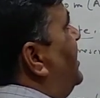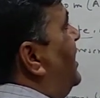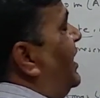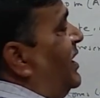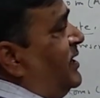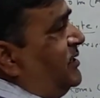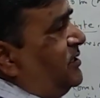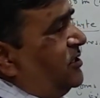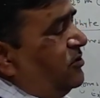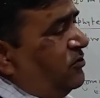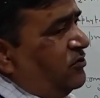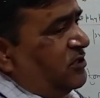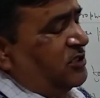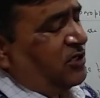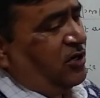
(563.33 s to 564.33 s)
and the
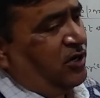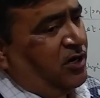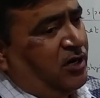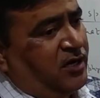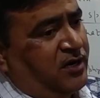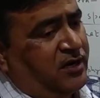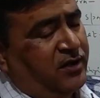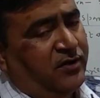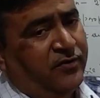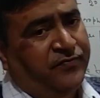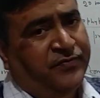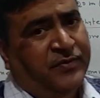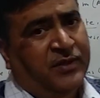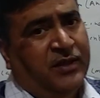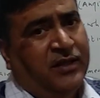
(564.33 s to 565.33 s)
roots are
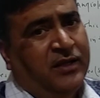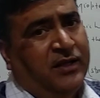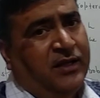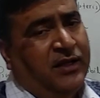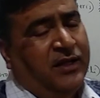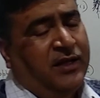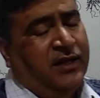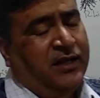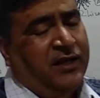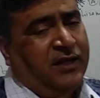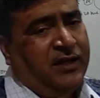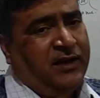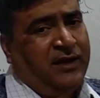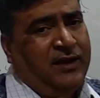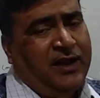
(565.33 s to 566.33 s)

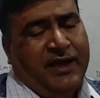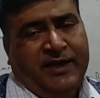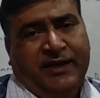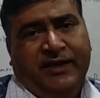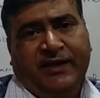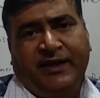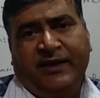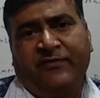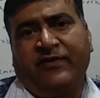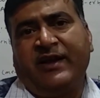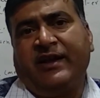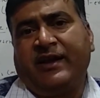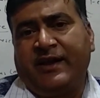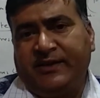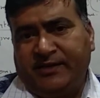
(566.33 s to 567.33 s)
like
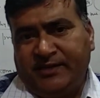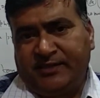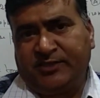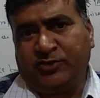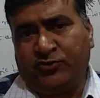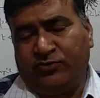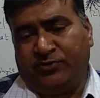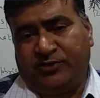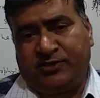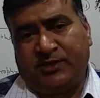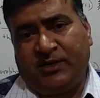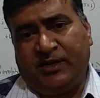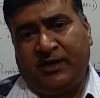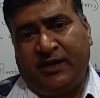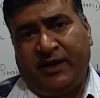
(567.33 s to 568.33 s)
adventitious
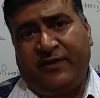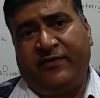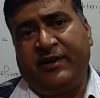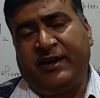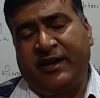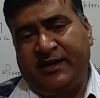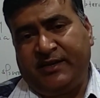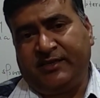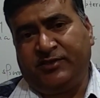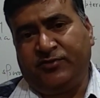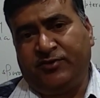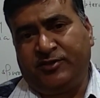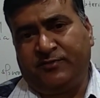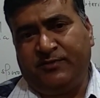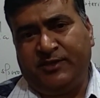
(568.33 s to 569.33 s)
roots. Adventitious
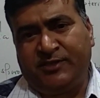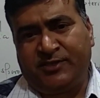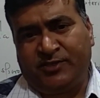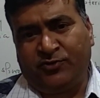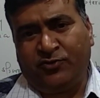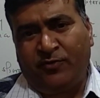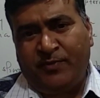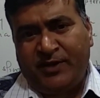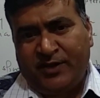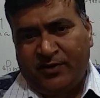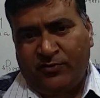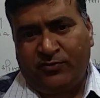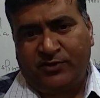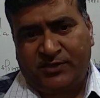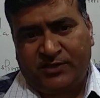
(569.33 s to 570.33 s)
roots means so many
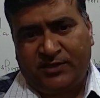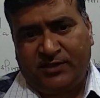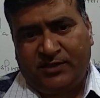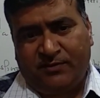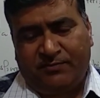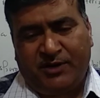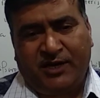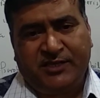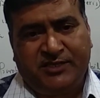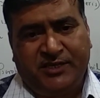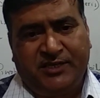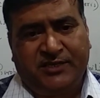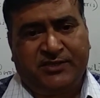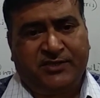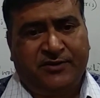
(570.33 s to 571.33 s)
roots, the
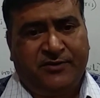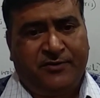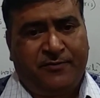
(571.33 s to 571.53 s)
branches,